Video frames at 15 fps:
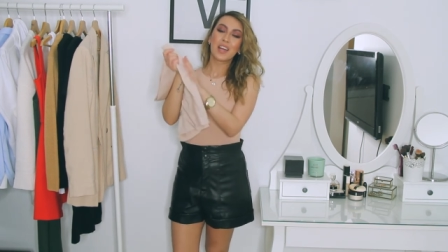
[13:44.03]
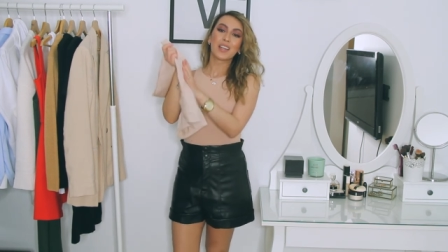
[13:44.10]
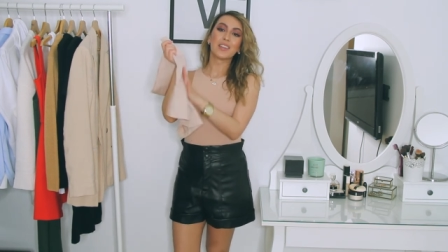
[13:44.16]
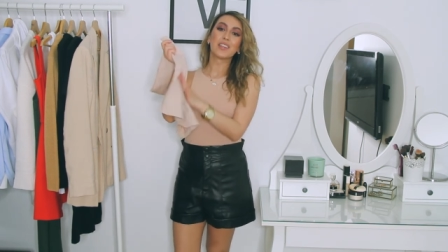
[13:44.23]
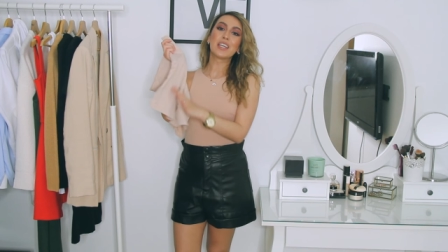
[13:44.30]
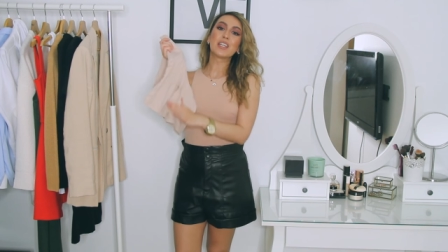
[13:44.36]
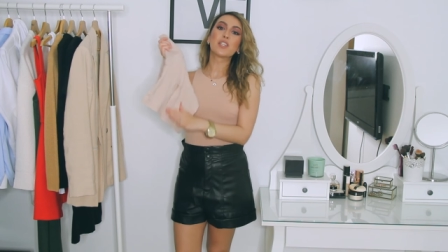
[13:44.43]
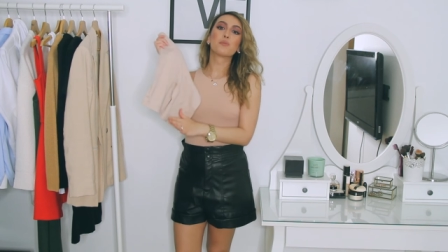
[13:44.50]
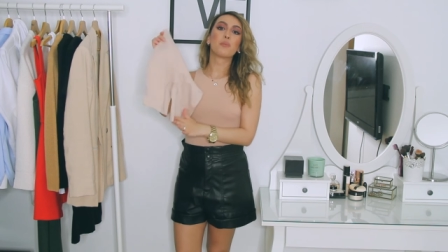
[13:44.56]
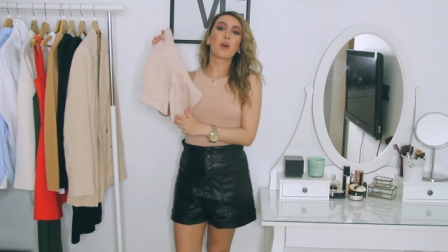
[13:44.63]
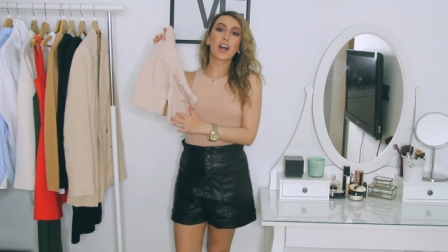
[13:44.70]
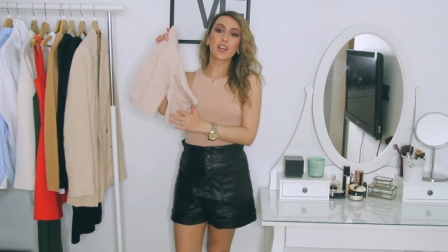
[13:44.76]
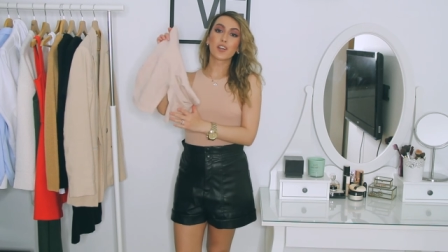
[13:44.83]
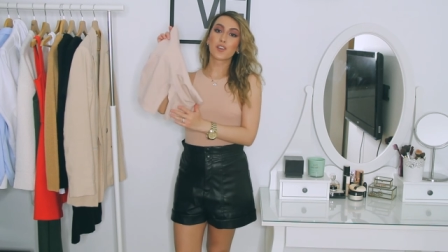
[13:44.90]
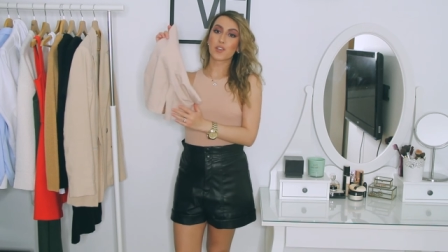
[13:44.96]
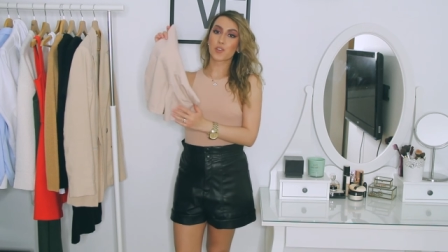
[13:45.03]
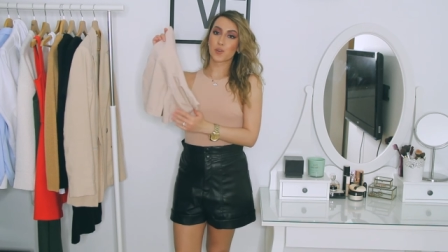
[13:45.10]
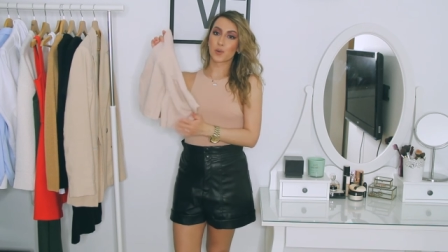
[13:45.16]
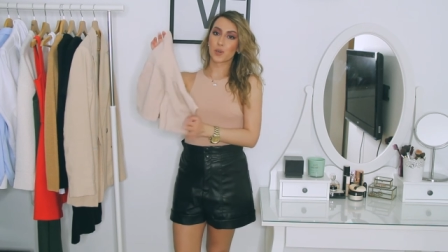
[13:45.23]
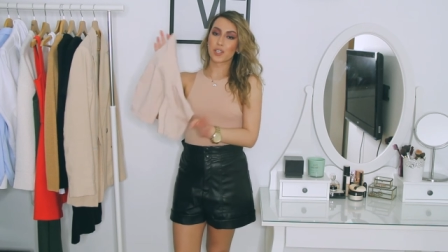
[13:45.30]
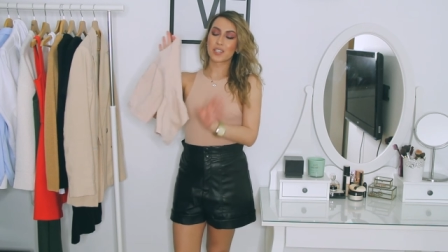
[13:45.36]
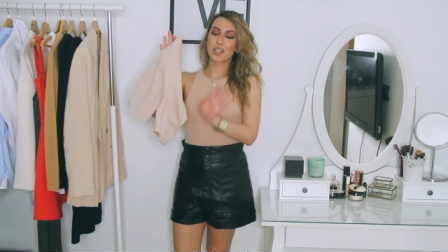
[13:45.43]
these biker
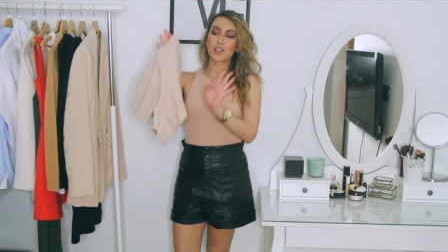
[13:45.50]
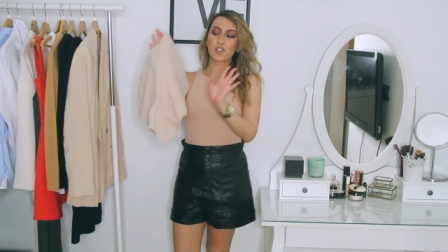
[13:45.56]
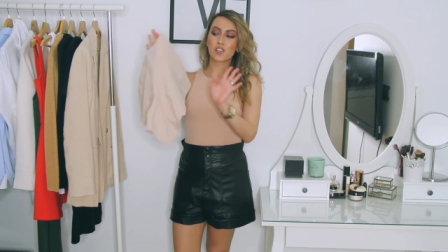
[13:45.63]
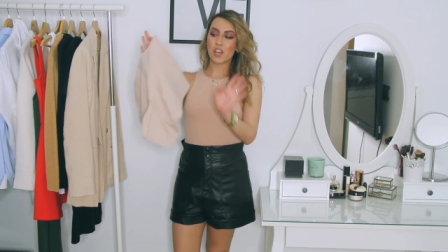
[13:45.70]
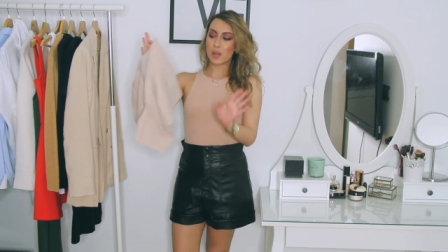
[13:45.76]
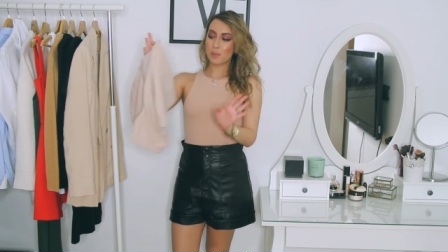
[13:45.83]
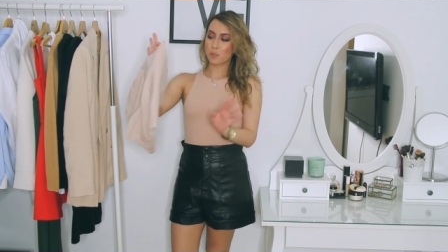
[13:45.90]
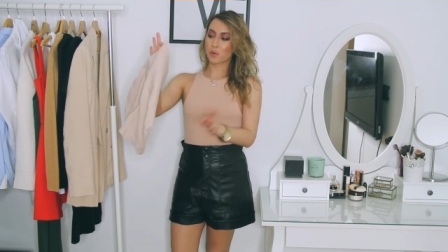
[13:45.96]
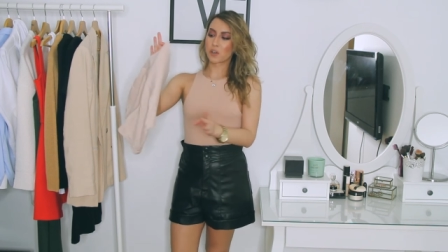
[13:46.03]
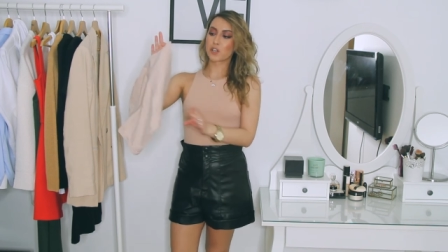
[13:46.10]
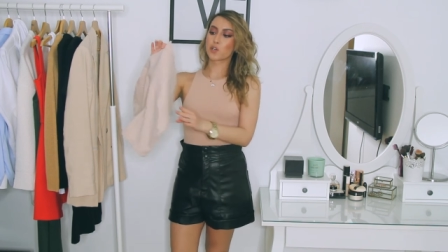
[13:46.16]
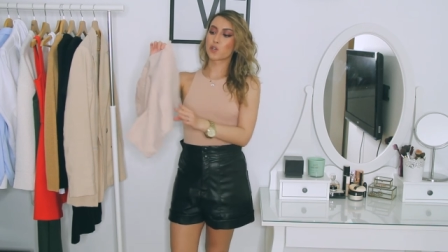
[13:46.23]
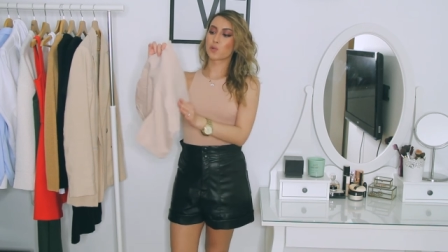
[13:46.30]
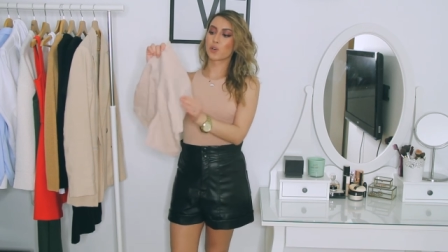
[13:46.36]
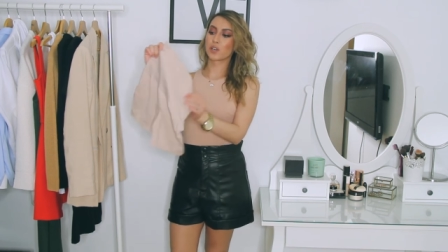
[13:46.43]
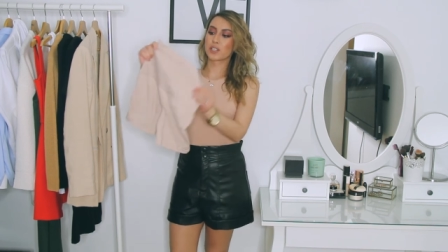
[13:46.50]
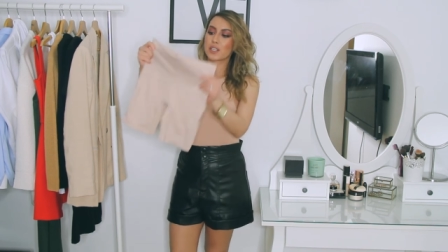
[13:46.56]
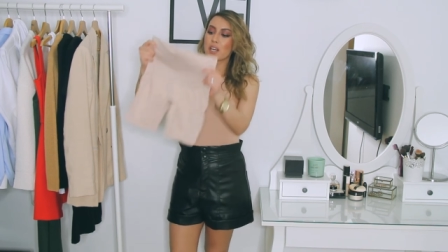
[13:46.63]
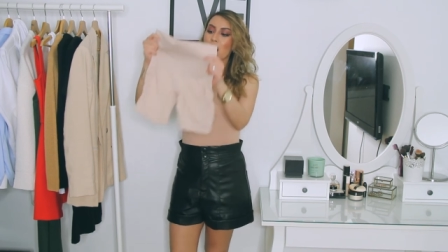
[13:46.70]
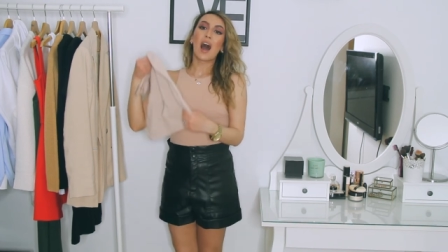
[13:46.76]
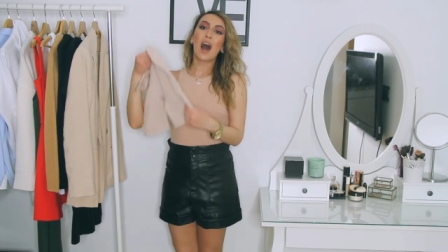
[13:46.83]
shorts, shapewear shorts,